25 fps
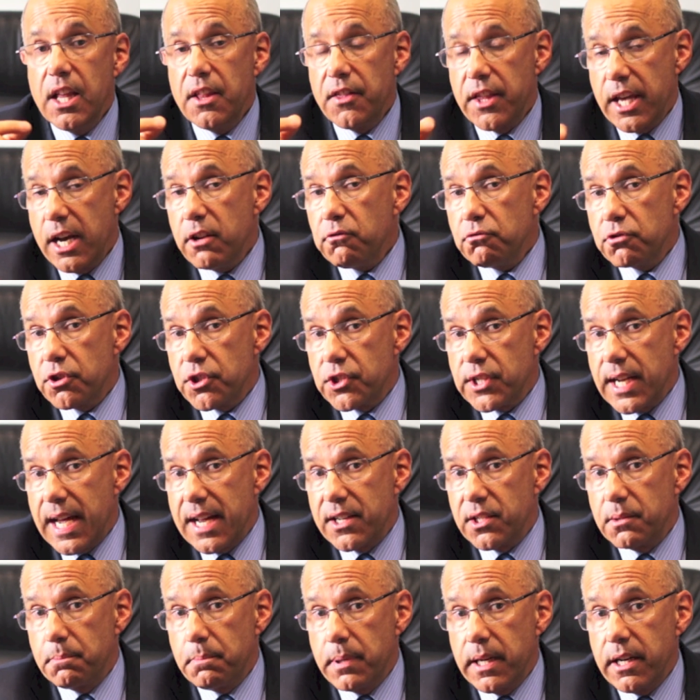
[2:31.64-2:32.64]
The
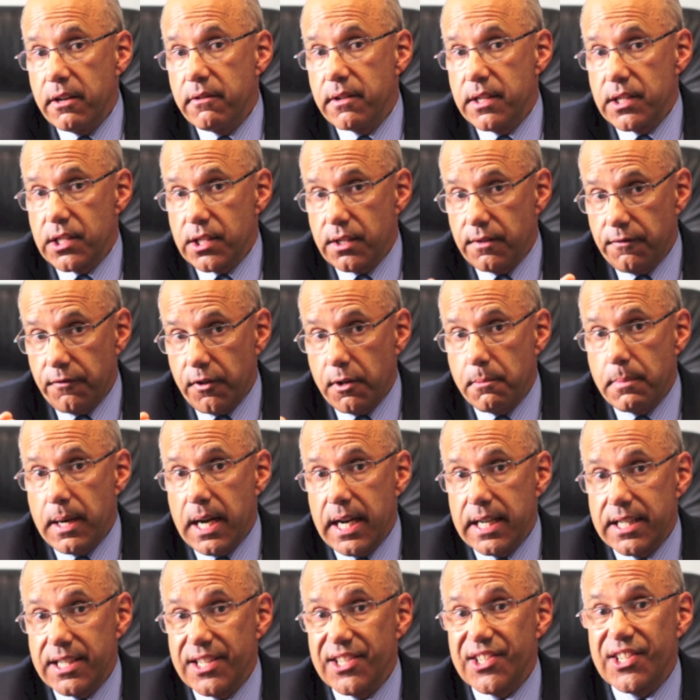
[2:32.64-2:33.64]
ultrasound appearance of
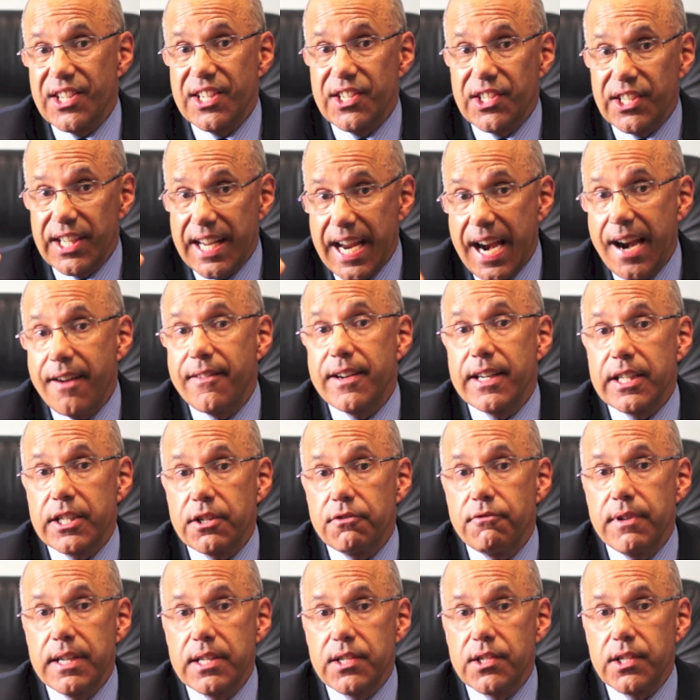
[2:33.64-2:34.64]
phlebitis is
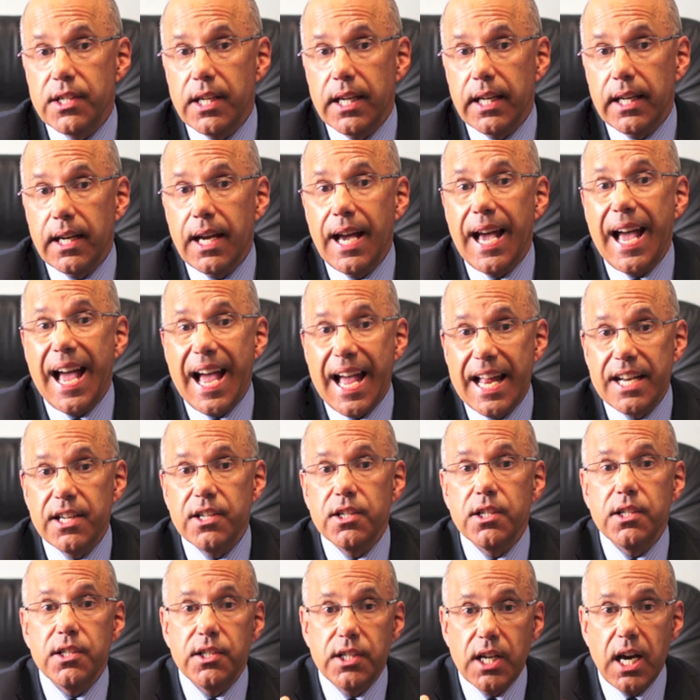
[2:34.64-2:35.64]
characteristic
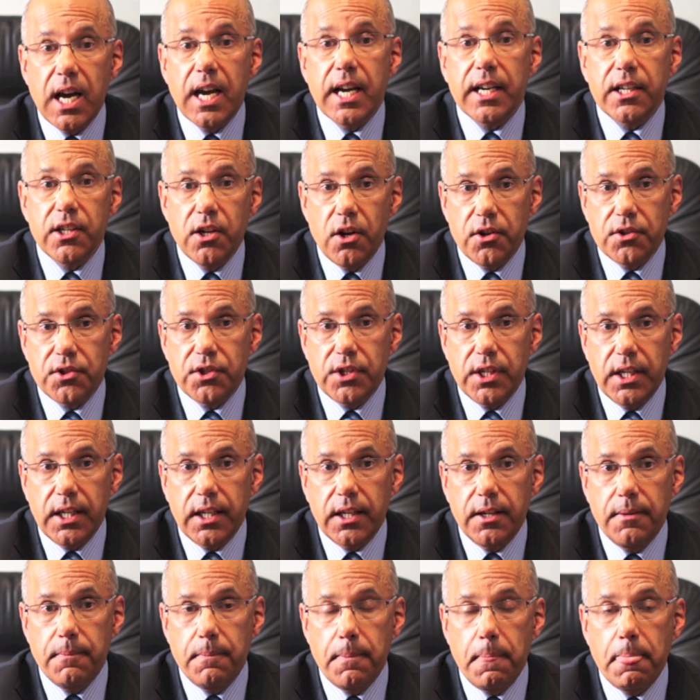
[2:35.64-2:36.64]
and
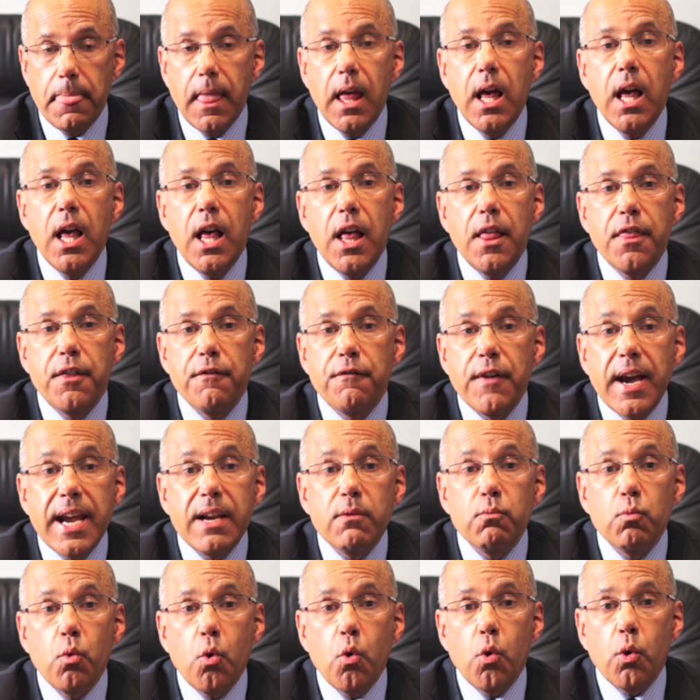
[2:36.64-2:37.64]
diagnostic. The
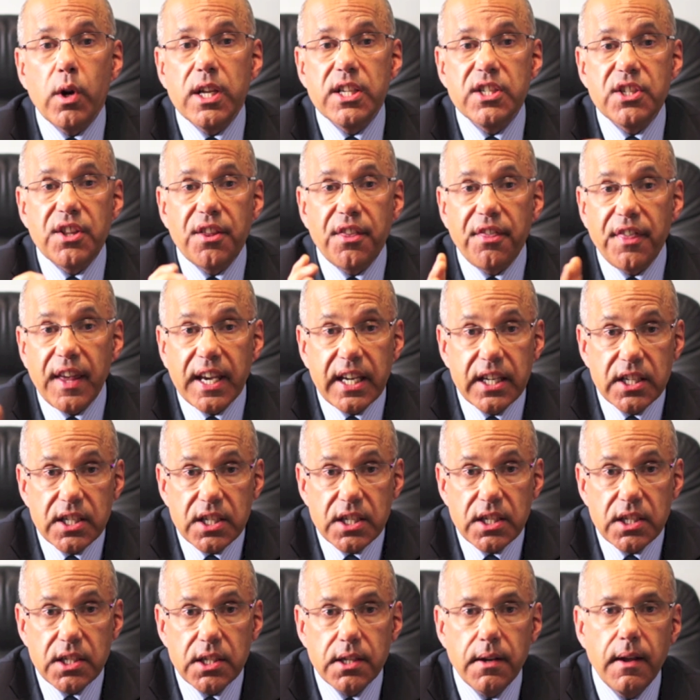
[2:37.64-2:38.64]
vein wall is
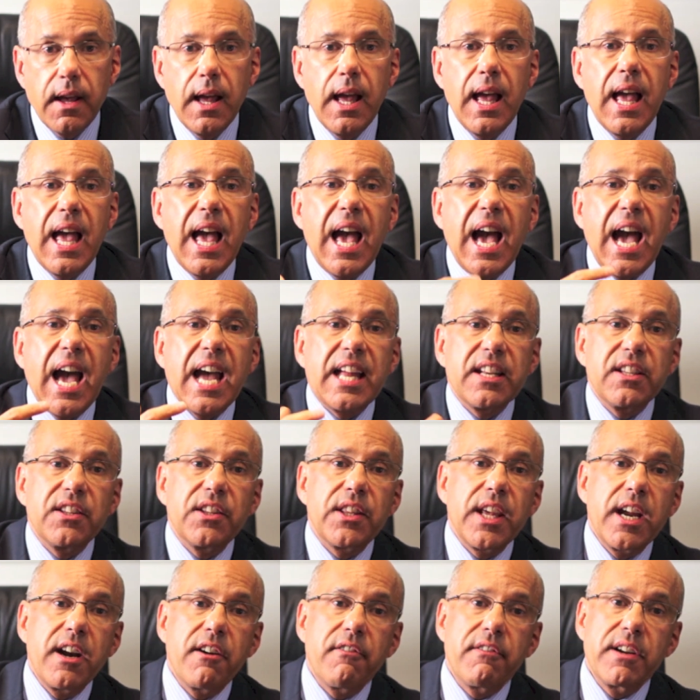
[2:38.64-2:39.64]
thickened, and
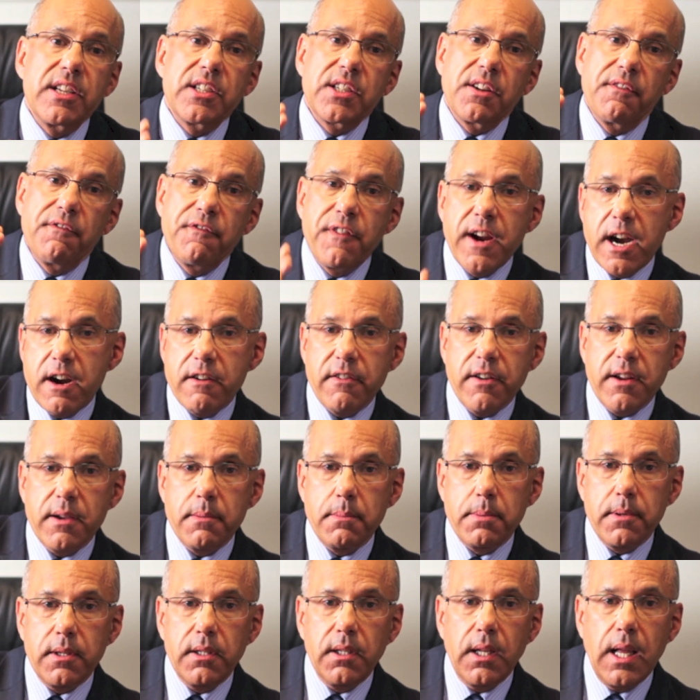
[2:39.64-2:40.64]
there is a
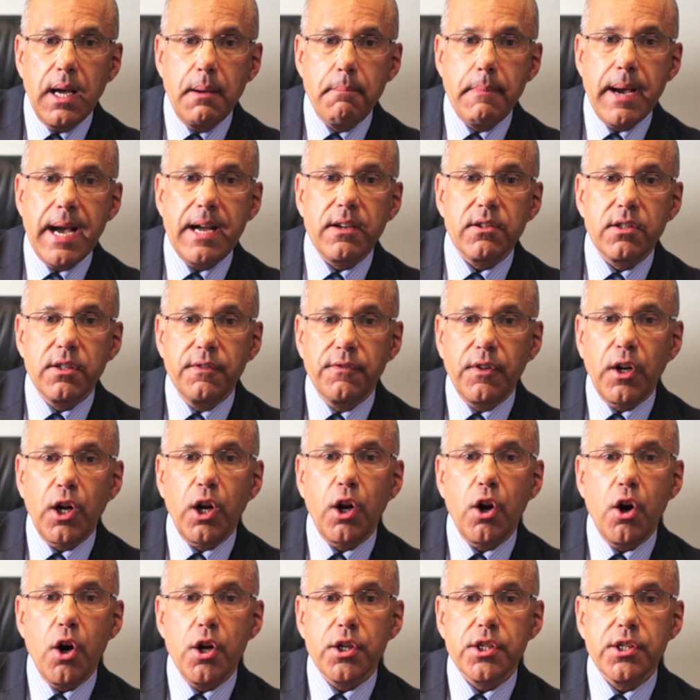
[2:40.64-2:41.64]
variable amount of
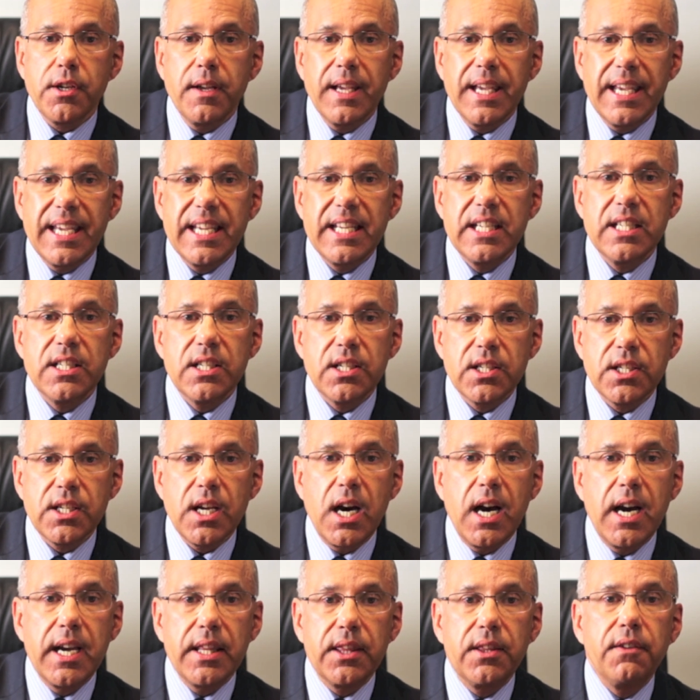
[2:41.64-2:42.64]
clot
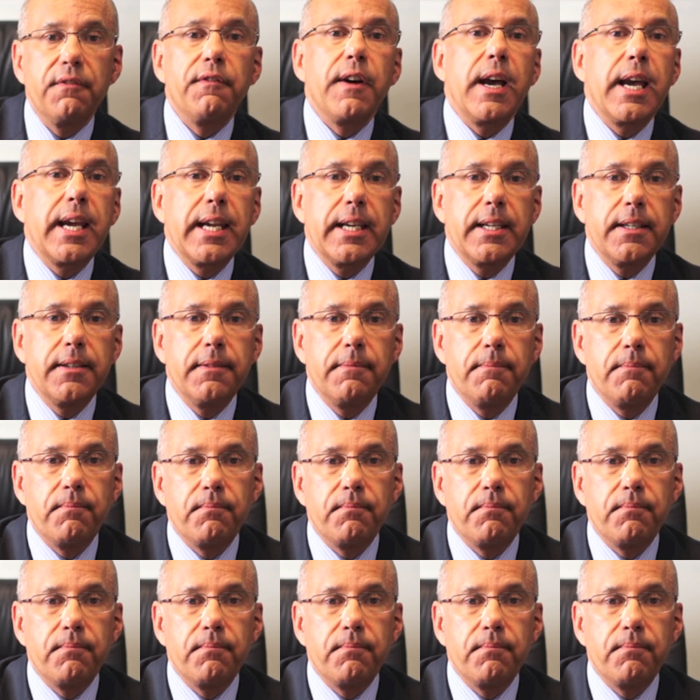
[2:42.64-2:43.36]
inside the vein.